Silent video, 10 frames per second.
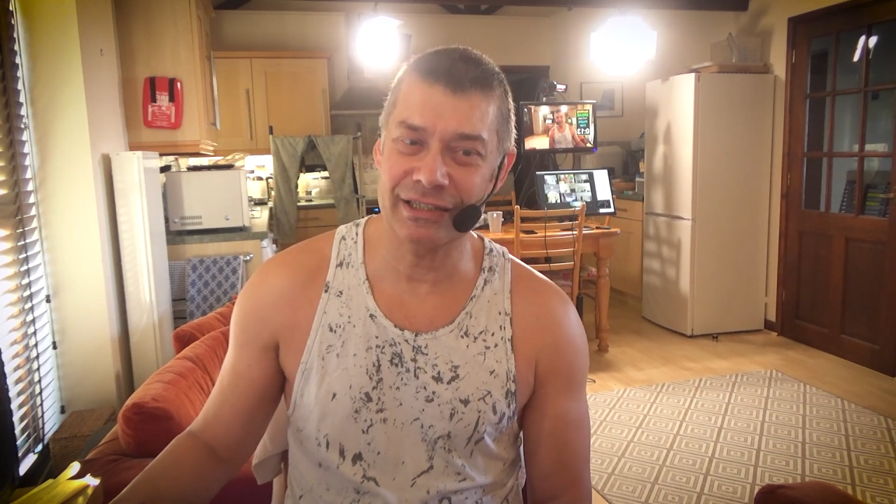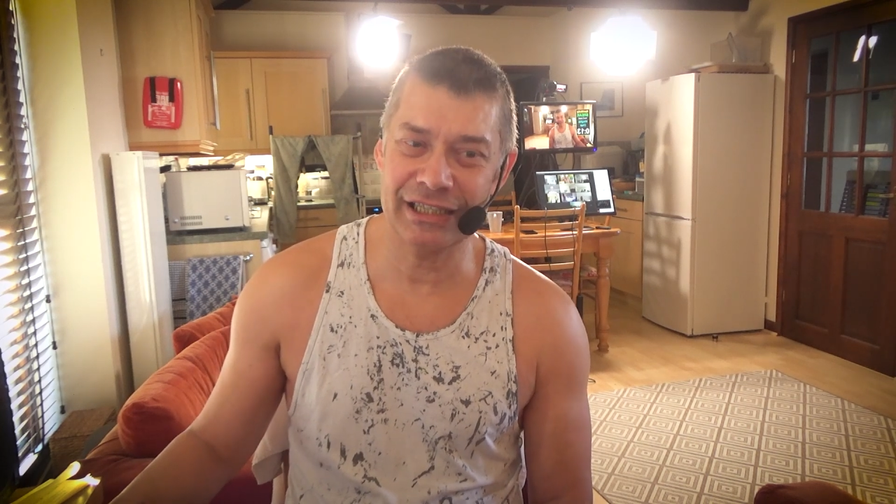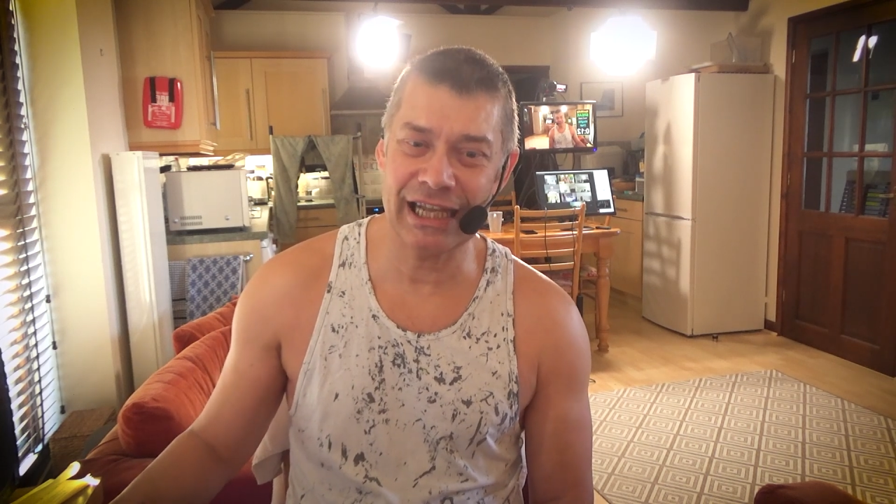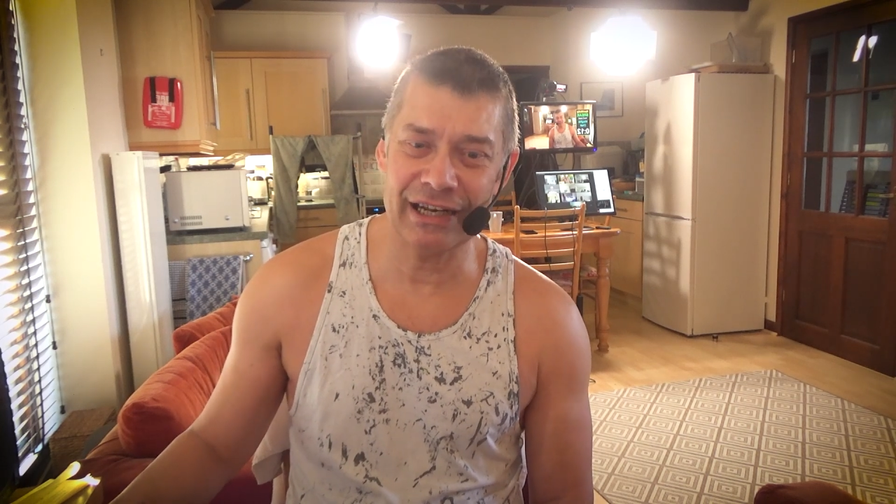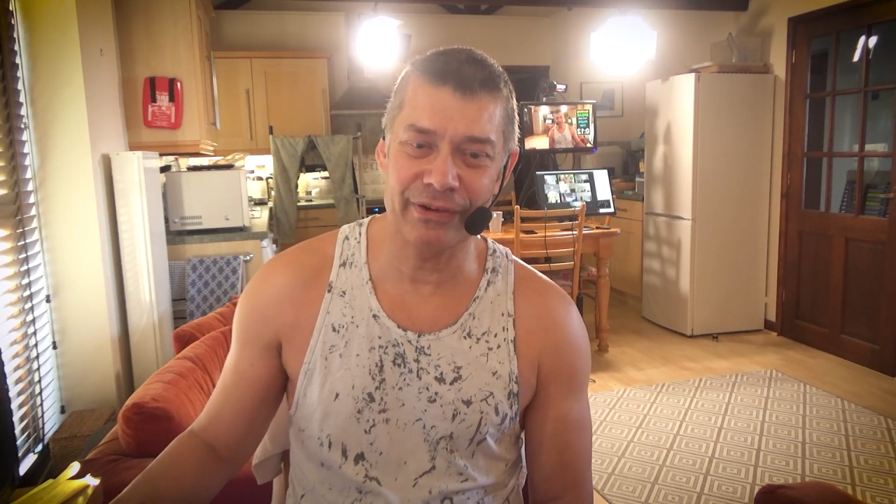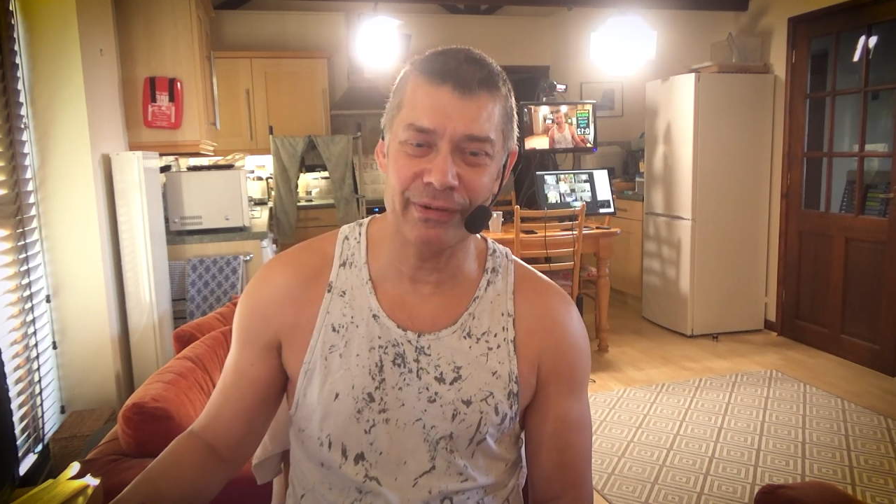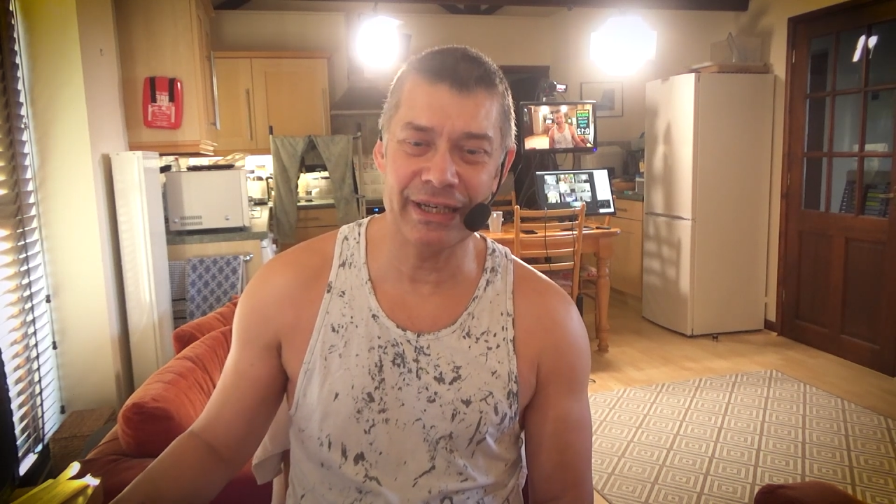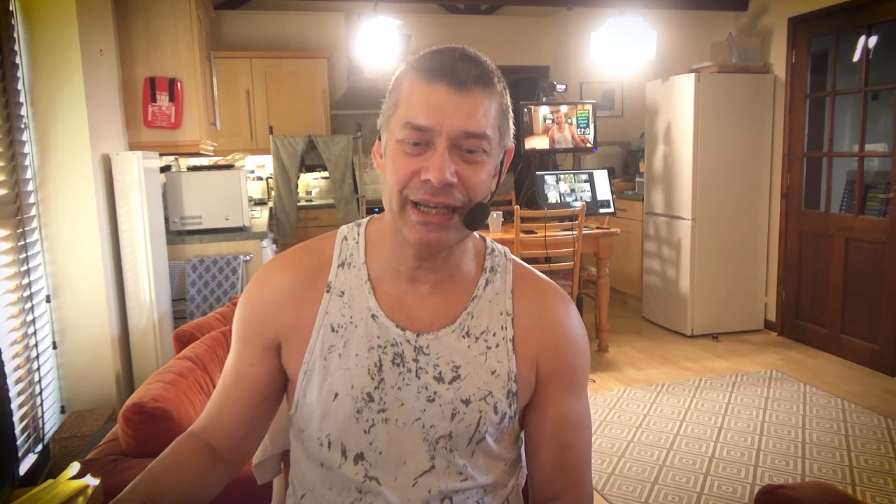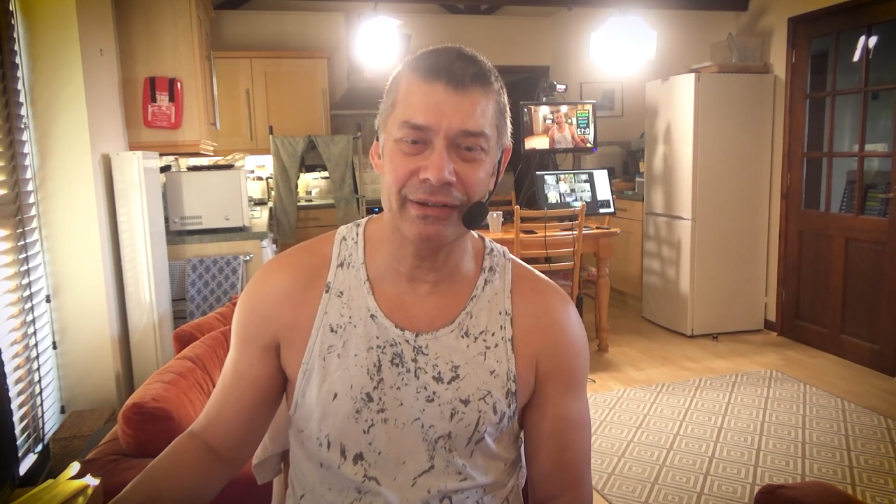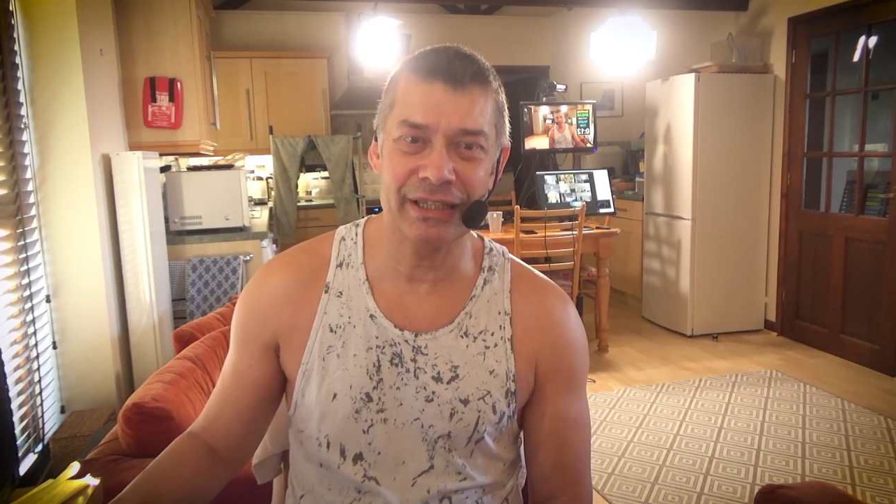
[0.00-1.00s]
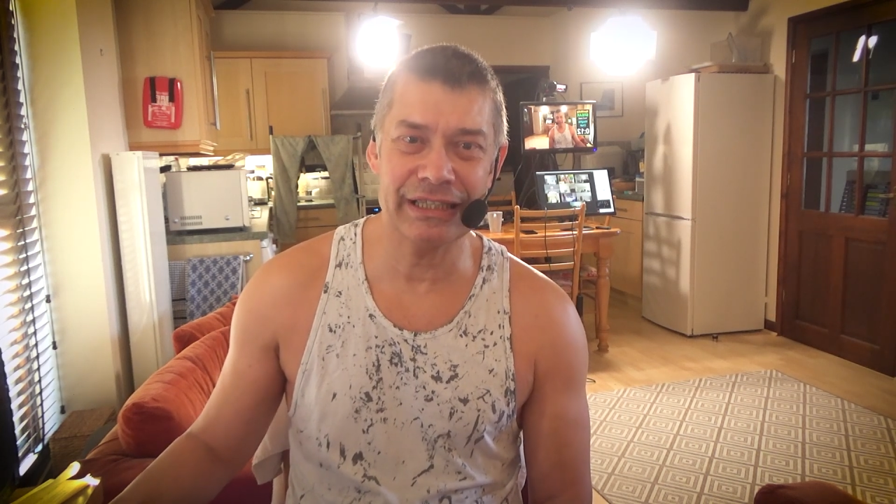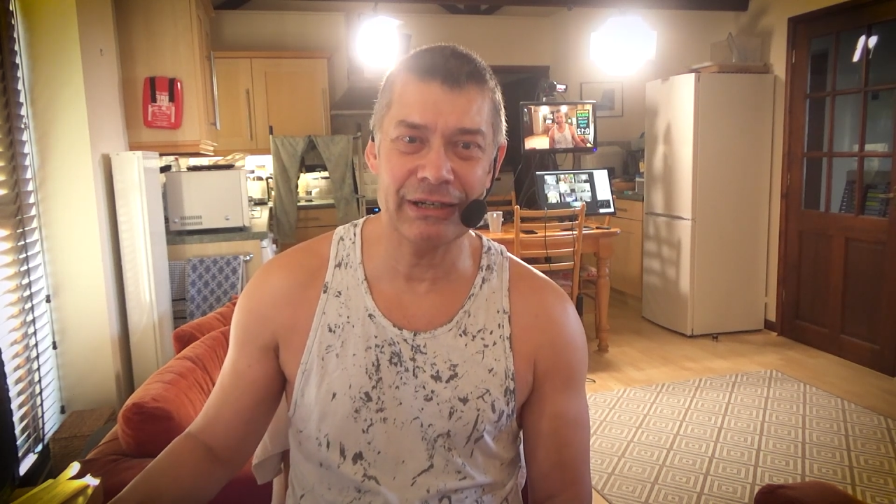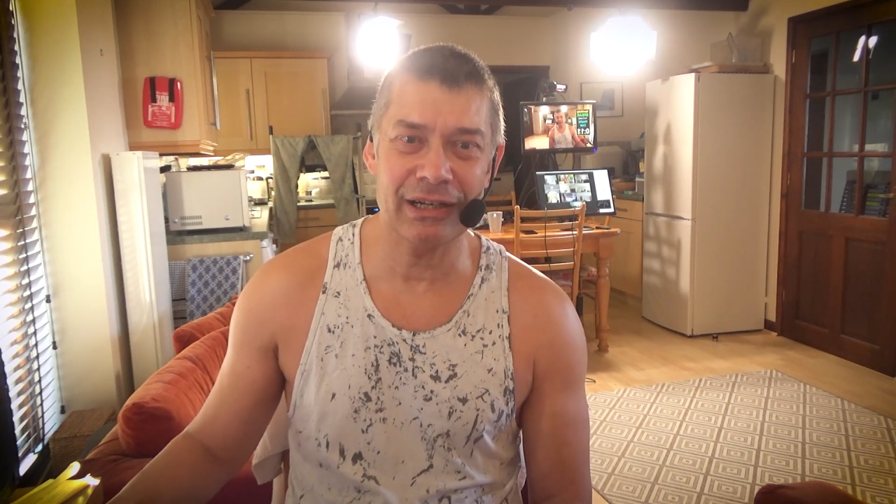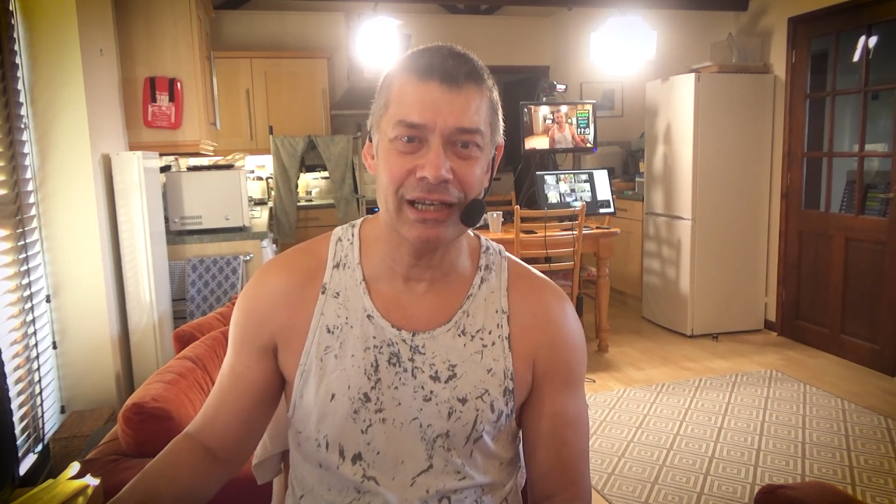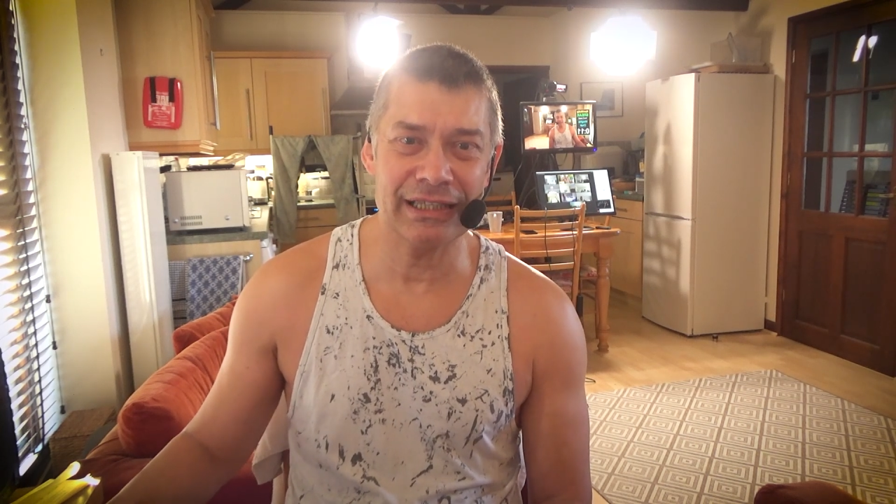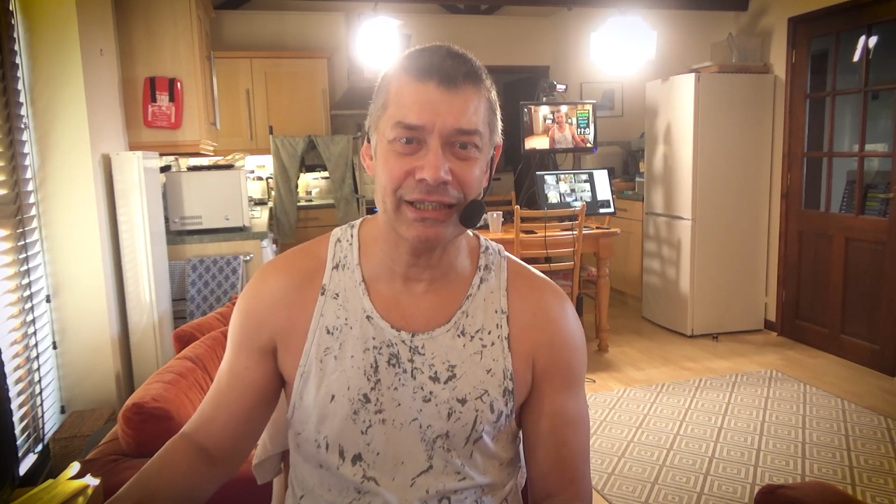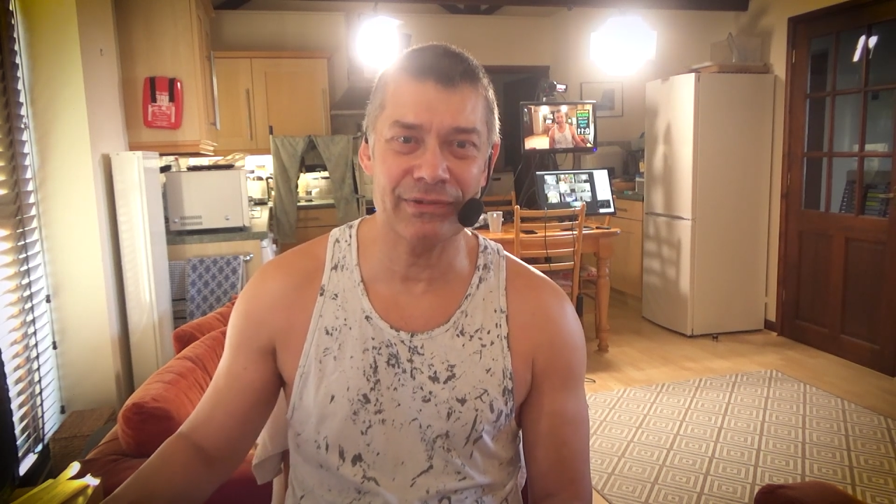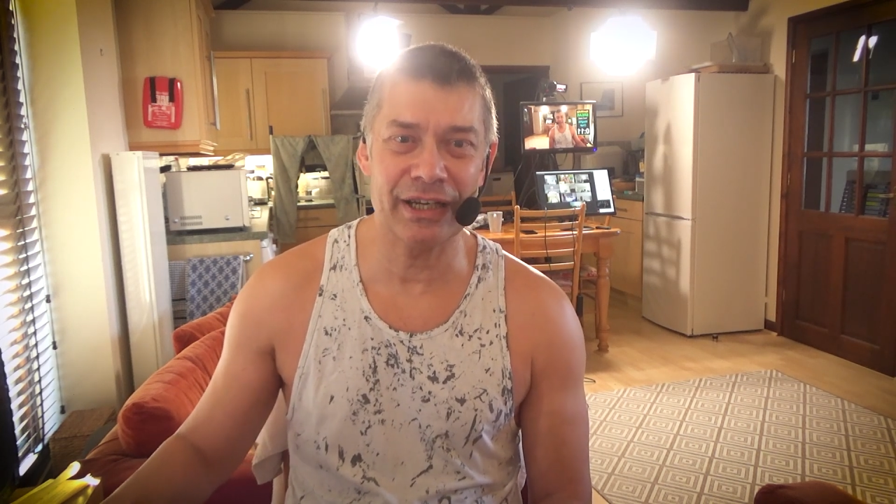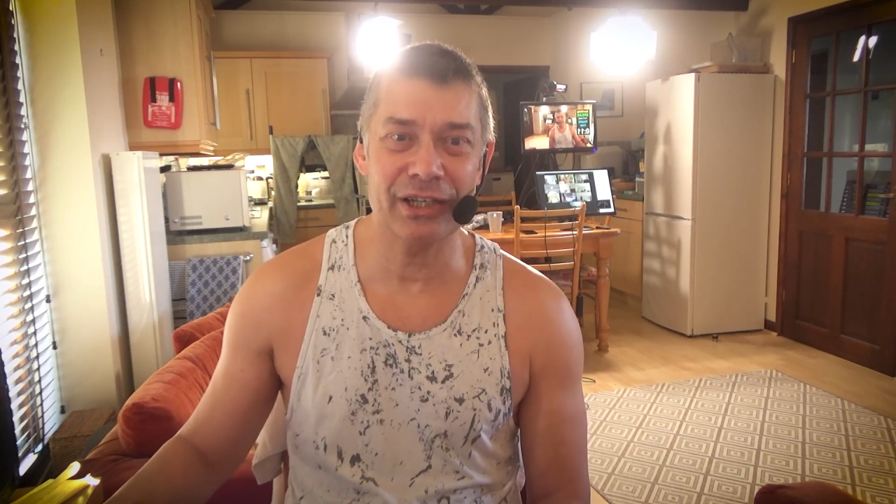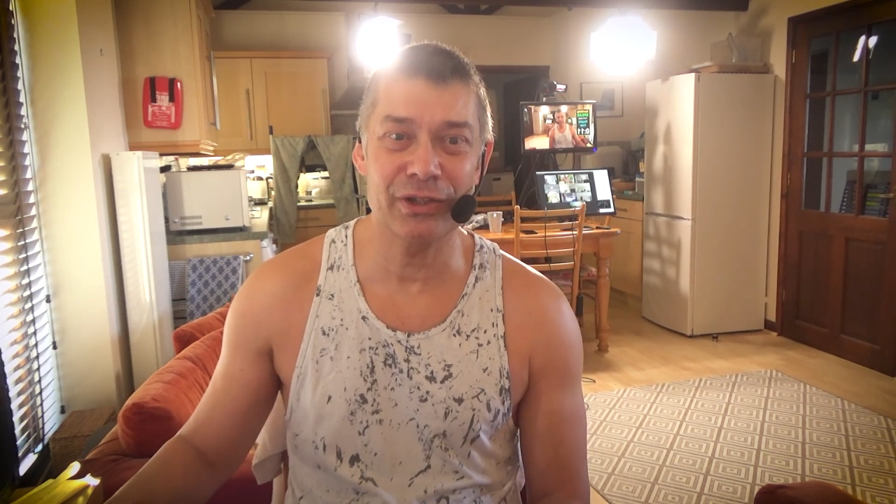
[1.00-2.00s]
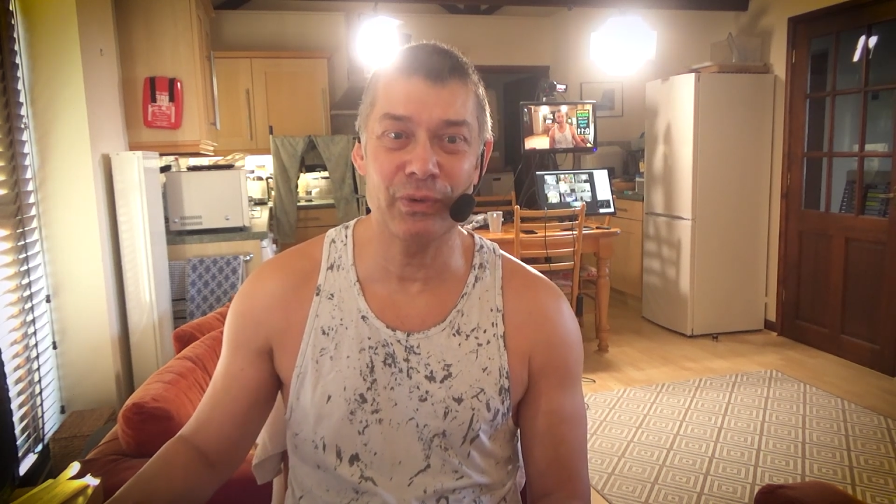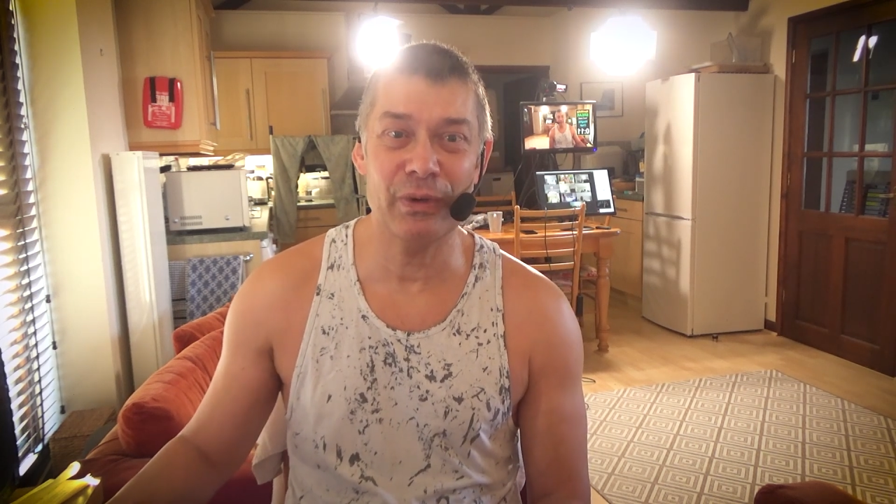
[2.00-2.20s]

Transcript: I should tell everyone now there's no class next Friday because